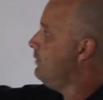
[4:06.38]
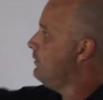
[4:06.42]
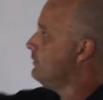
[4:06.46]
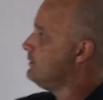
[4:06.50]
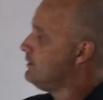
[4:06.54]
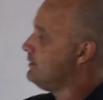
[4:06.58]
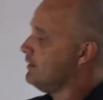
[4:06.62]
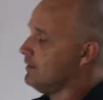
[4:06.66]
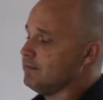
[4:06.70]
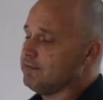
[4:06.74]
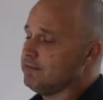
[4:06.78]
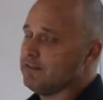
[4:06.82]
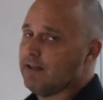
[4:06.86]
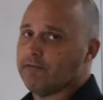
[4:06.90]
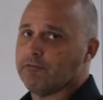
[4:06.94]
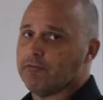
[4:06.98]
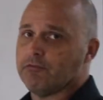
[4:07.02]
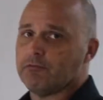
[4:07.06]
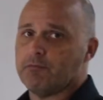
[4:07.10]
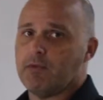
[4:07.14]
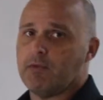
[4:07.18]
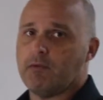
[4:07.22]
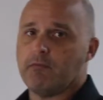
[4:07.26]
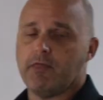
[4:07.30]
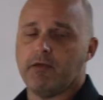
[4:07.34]
and to the 7th.
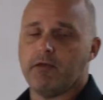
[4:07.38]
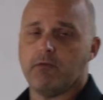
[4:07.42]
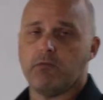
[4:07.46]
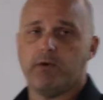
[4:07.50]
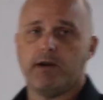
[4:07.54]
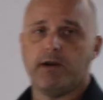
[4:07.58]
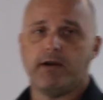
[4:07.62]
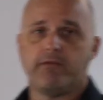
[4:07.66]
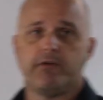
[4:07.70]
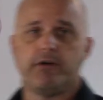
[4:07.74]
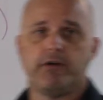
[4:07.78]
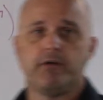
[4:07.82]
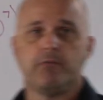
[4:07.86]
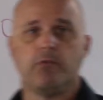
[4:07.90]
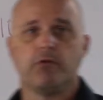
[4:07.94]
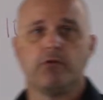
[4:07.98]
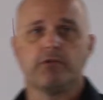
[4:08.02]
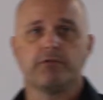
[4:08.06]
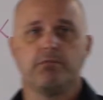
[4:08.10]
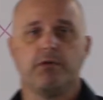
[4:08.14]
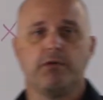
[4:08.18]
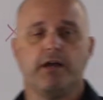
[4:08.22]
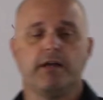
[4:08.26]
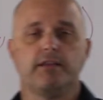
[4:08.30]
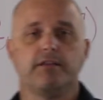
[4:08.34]
Remember that whenever you're
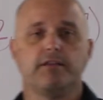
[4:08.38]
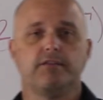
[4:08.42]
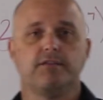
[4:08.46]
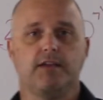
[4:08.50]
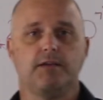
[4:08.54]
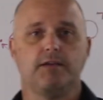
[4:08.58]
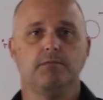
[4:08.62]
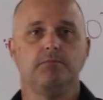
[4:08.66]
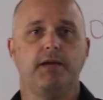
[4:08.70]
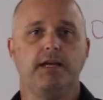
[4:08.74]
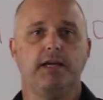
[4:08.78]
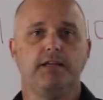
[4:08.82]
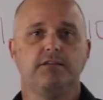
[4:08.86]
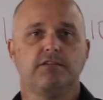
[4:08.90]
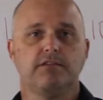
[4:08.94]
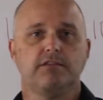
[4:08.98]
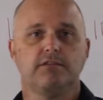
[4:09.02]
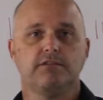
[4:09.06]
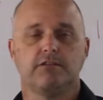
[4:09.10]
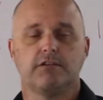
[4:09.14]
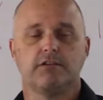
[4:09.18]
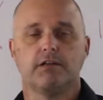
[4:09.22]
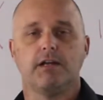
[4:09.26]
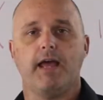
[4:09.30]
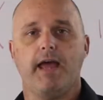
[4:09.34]
multiplying the same bases,
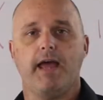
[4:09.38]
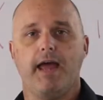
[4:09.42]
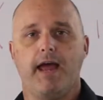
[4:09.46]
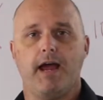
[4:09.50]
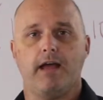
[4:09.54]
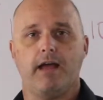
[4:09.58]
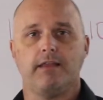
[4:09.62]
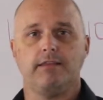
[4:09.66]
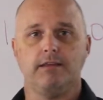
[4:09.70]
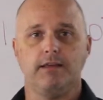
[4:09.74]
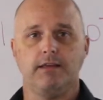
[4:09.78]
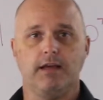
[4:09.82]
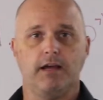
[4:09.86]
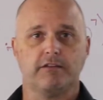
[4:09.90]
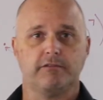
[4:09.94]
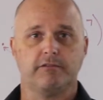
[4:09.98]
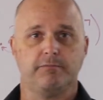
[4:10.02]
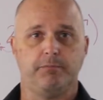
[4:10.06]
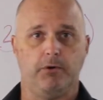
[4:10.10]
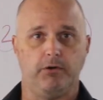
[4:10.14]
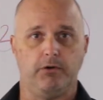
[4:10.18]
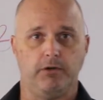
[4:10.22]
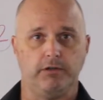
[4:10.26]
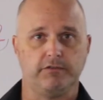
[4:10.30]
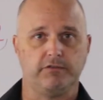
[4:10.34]
you're going to add the
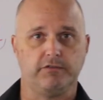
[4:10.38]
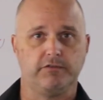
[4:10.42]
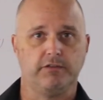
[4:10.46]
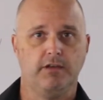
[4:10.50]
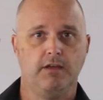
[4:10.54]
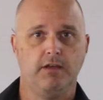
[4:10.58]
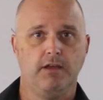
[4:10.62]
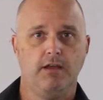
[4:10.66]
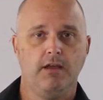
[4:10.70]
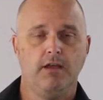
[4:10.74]
exponents.